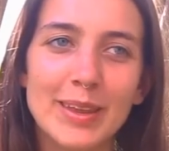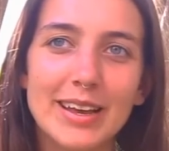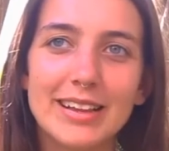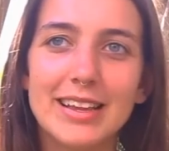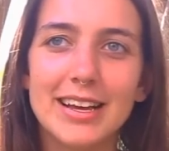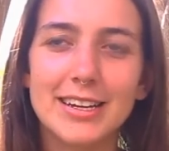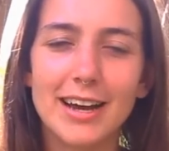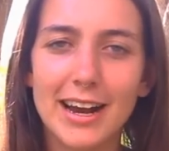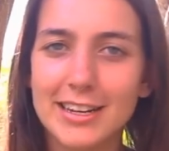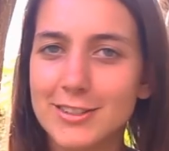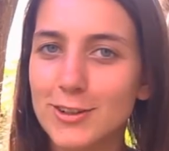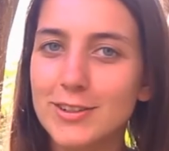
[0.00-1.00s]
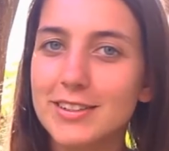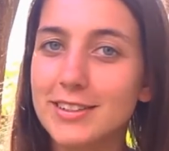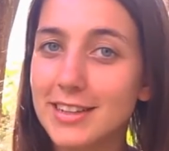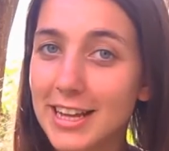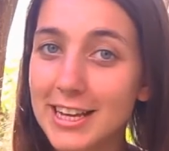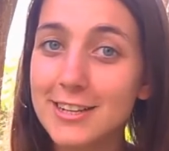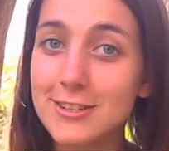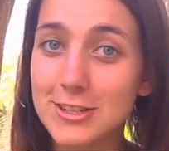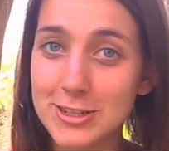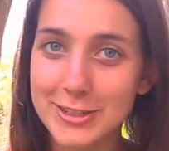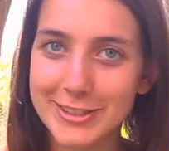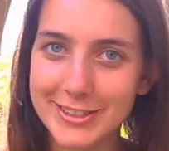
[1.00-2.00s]
Like, I don't need
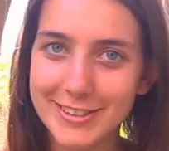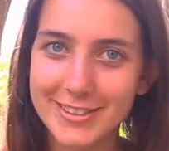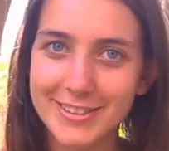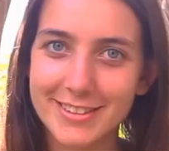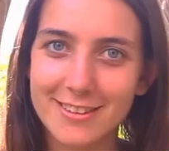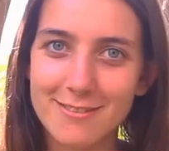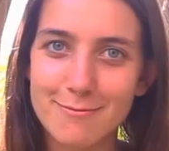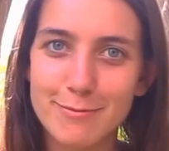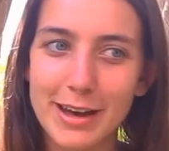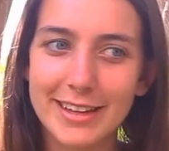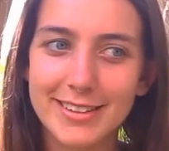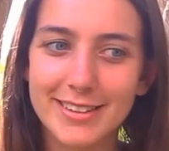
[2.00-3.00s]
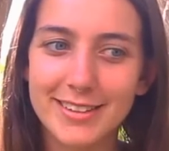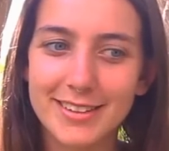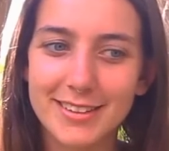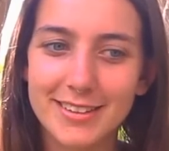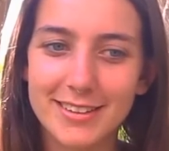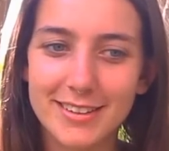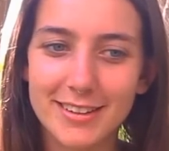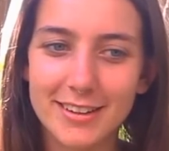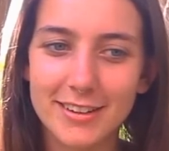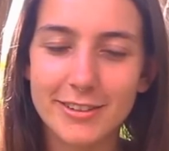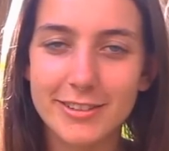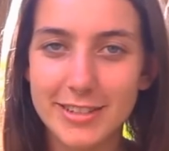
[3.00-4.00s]
you, but
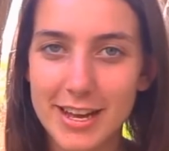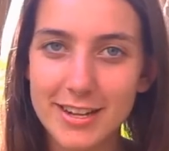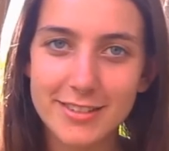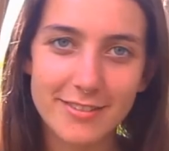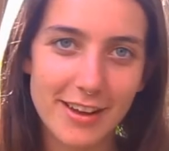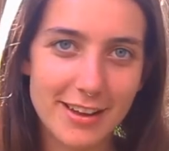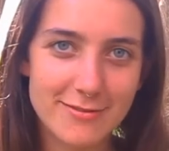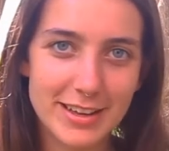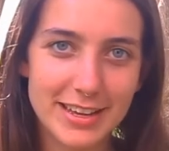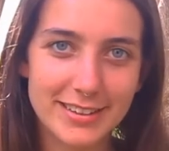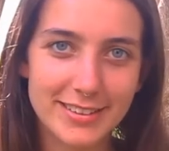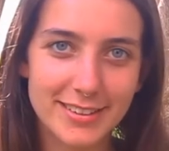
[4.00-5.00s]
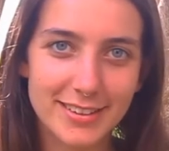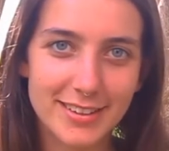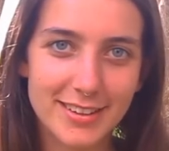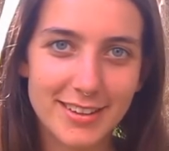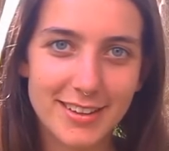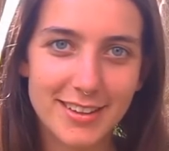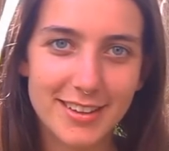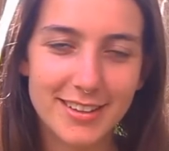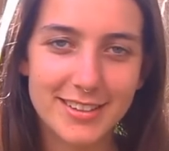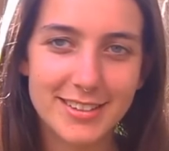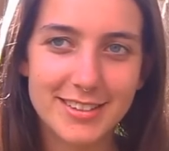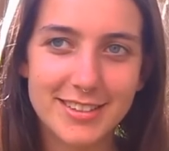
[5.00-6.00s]
you satisfy me.
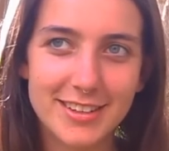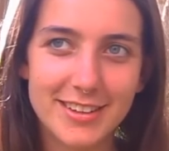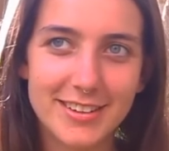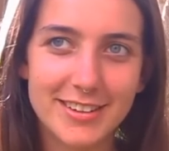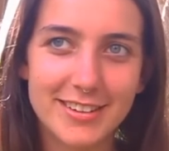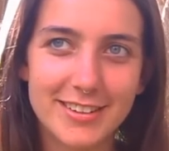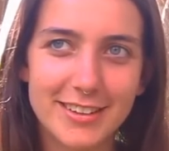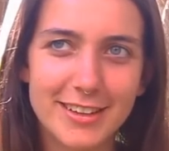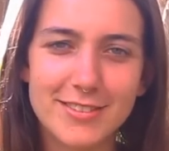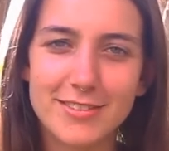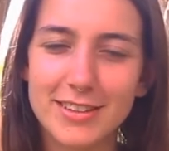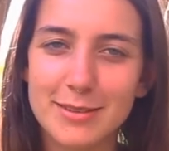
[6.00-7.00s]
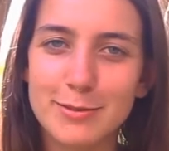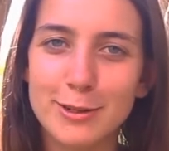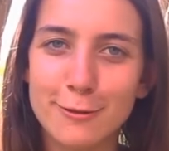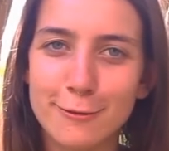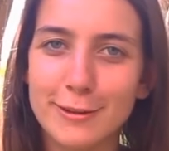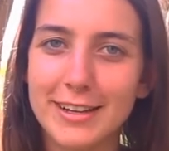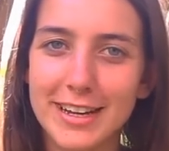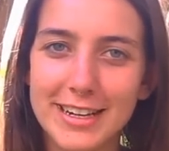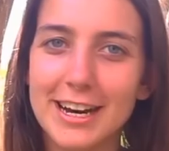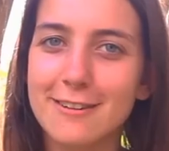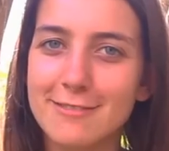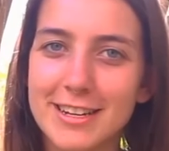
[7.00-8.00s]
So that's really beautiful, and I
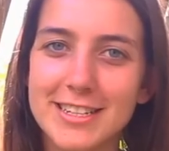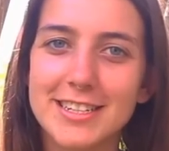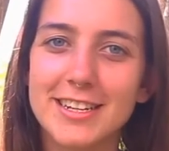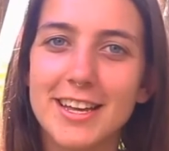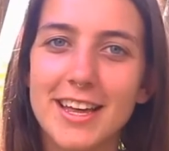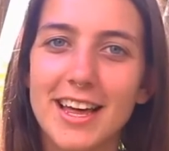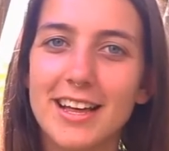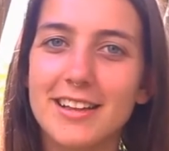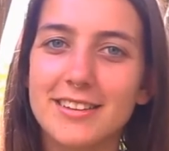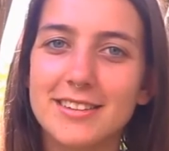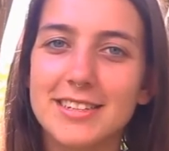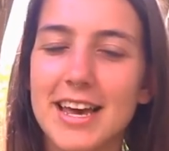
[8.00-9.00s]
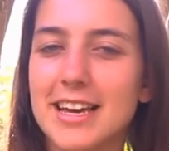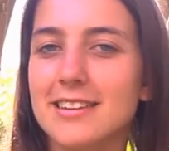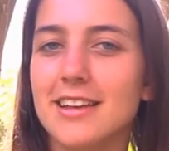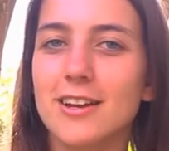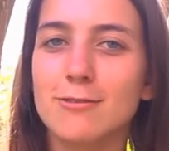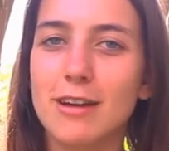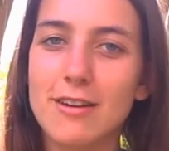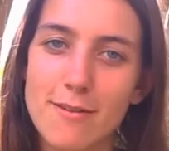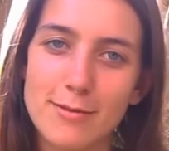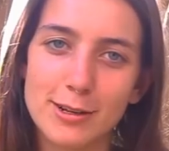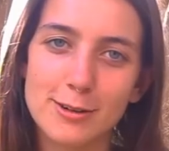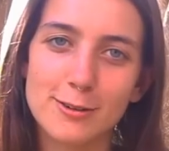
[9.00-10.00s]
can't wait to take that away
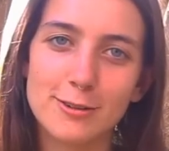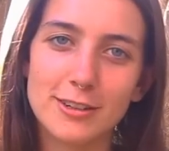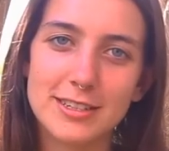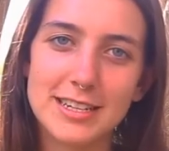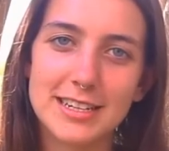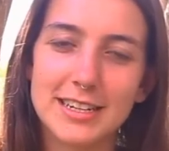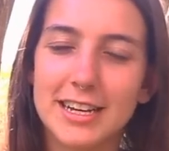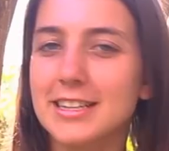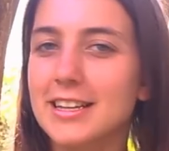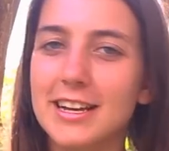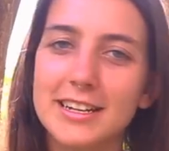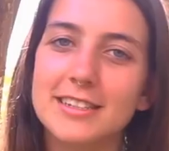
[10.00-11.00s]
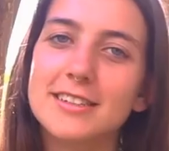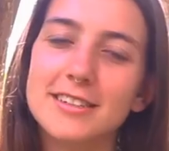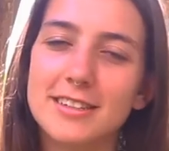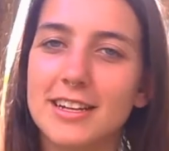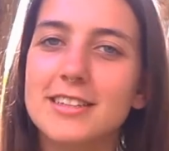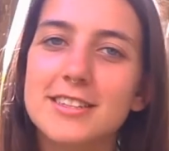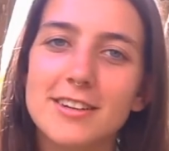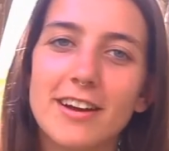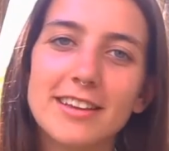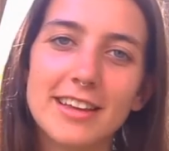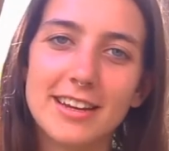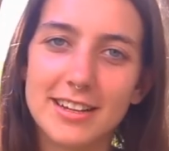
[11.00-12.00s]
from the course and
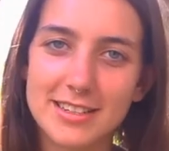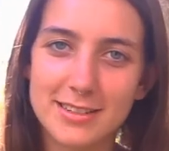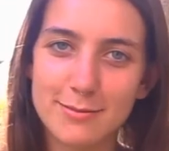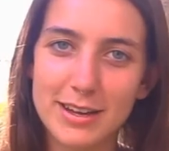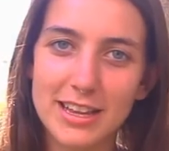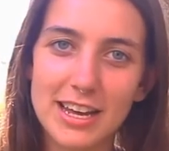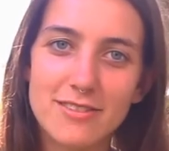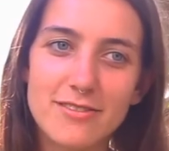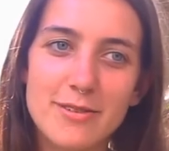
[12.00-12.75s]
integrate that into my life,